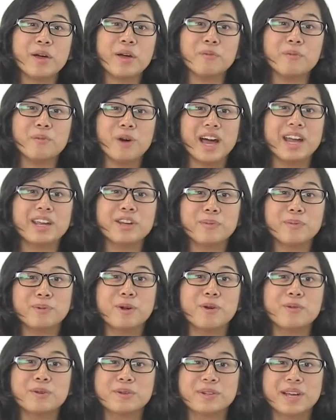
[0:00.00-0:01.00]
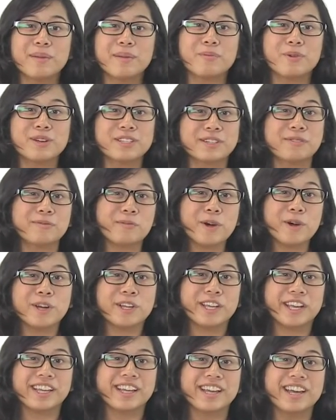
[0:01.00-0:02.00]
out why your prototype wasn't
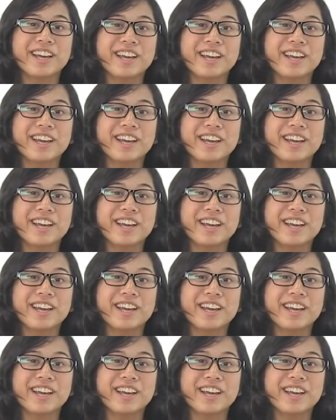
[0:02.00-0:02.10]
working,